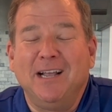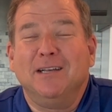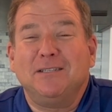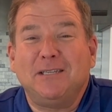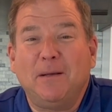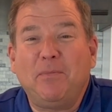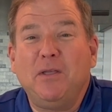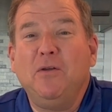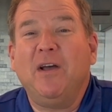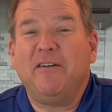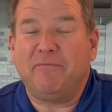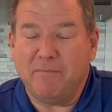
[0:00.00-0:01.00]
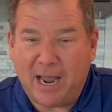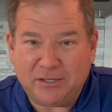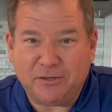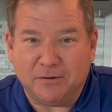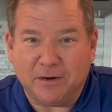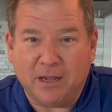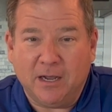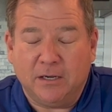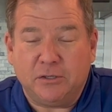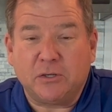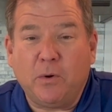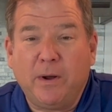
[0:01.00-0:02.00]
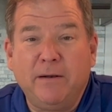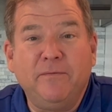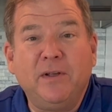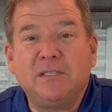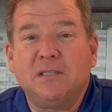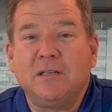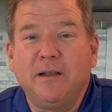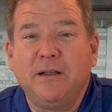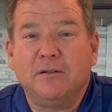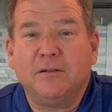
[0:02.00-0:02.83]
something you have mastered. Just go ahead and visit the link on